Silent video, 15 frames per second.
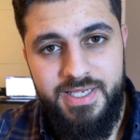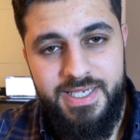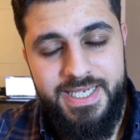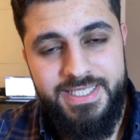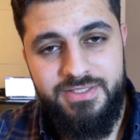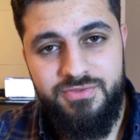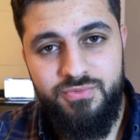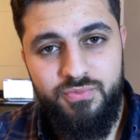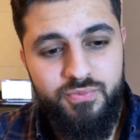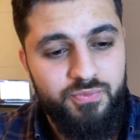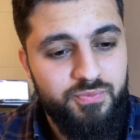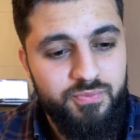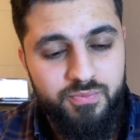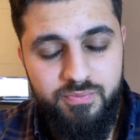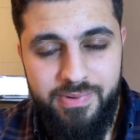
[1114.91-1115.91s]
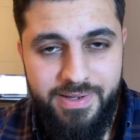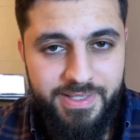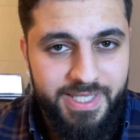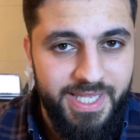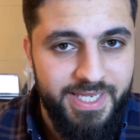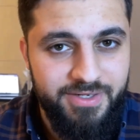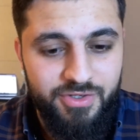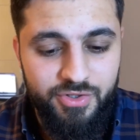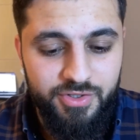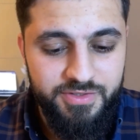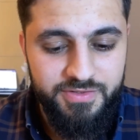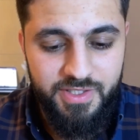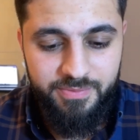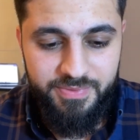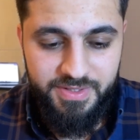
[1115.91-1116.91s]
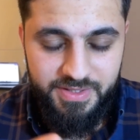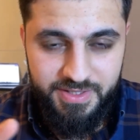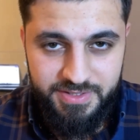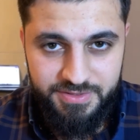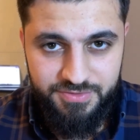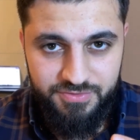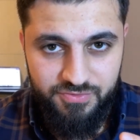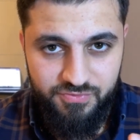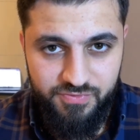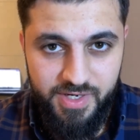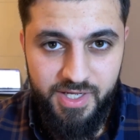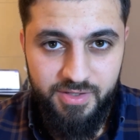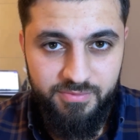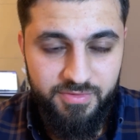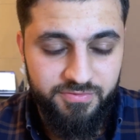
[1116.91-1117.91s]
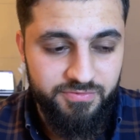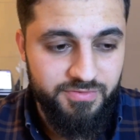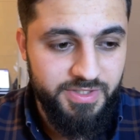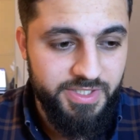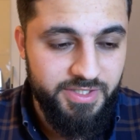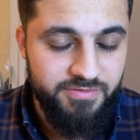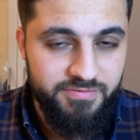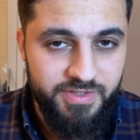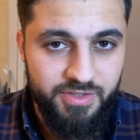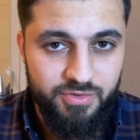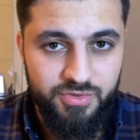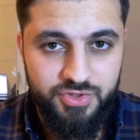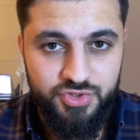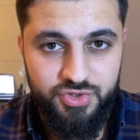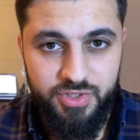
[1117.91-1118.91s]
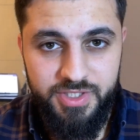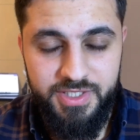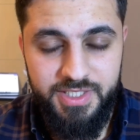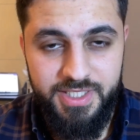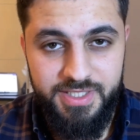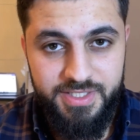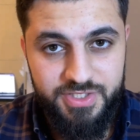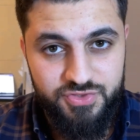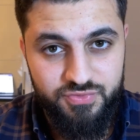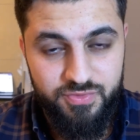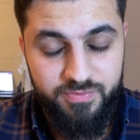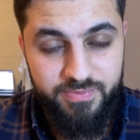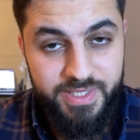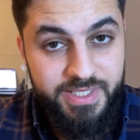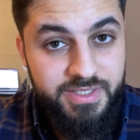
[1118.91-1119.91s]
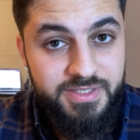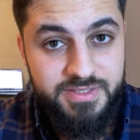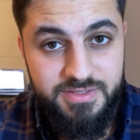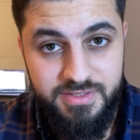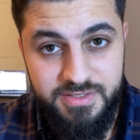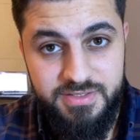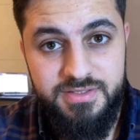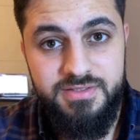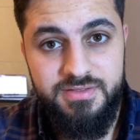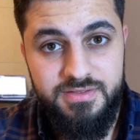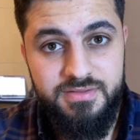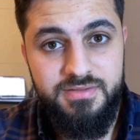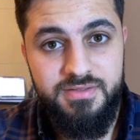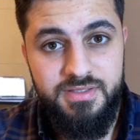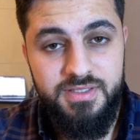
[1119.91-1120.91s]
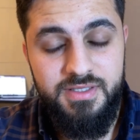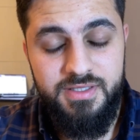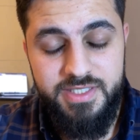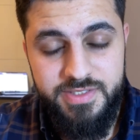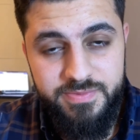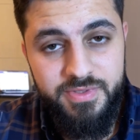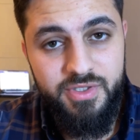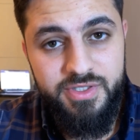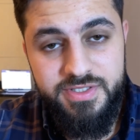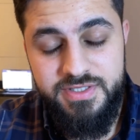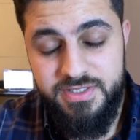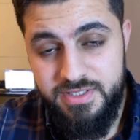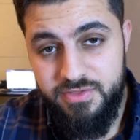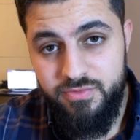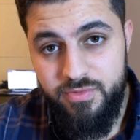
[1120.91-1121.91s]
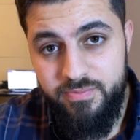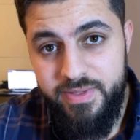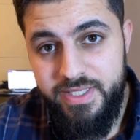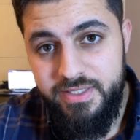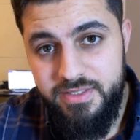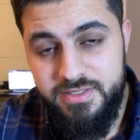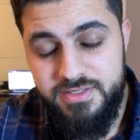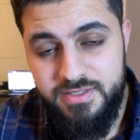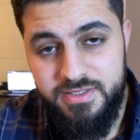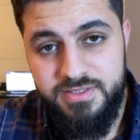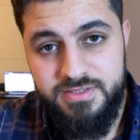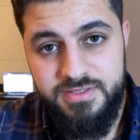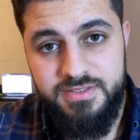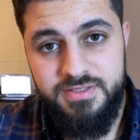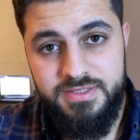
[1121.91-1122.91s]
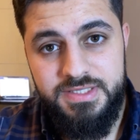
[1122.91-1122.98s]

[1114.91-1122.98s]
and by getting hooked up in this realm of leaving or joining in this rebelliousness, let's be honest, it's a rebelliousness,